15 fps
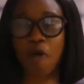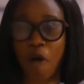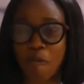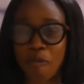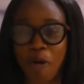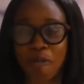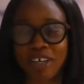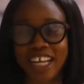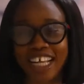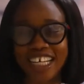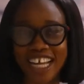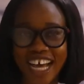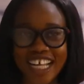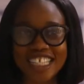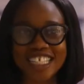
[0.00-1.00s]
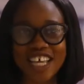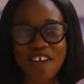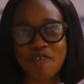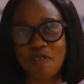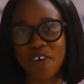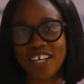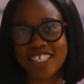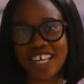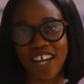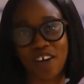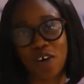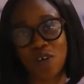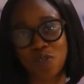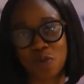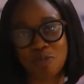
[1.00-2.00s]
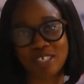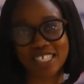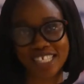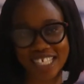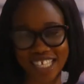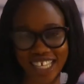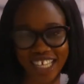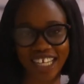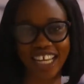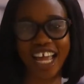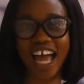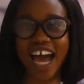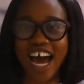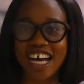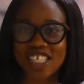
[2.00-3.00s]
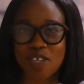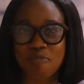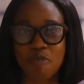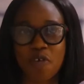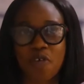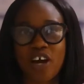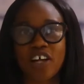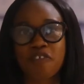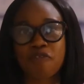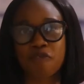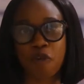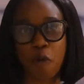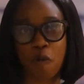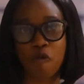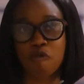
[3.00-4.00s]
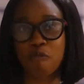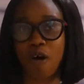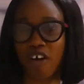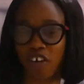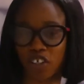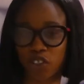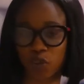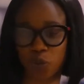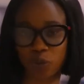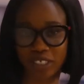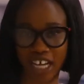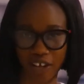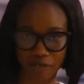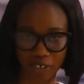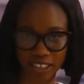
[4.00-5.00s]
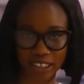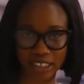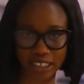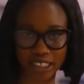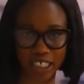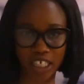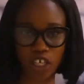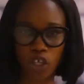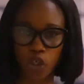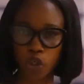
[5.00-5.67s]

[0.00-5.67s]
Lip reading: But more than that, a forest can also be seen as a myriad form of biological diversity.